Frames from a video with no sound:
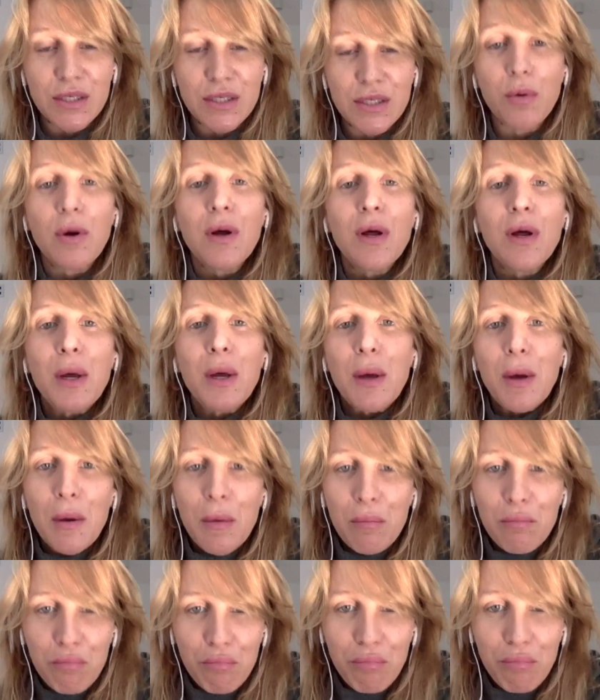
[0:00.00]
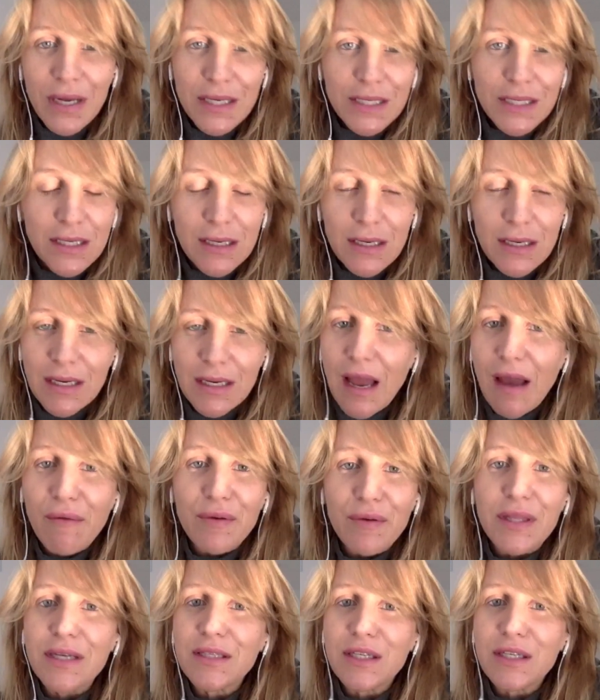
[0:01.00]
So basically,
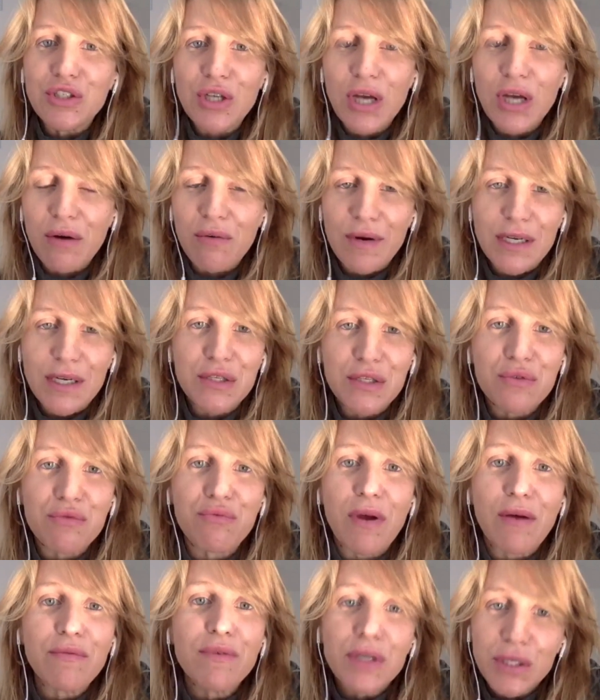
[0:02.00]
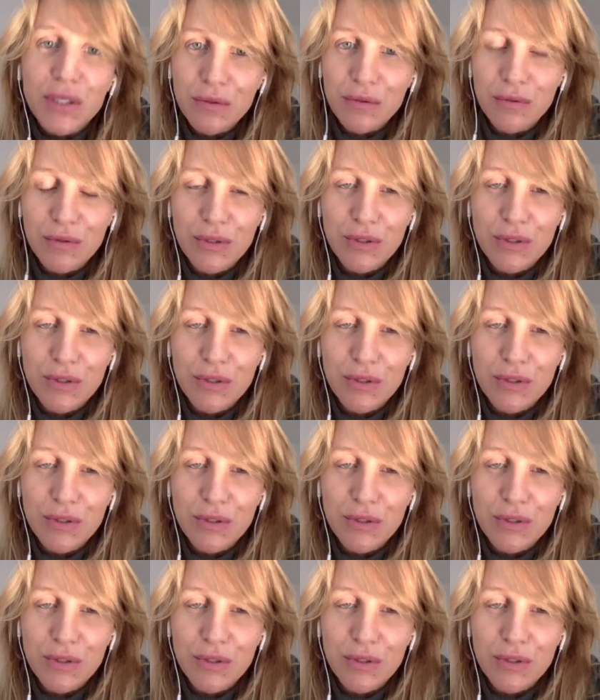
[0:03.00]
everything that generates revenue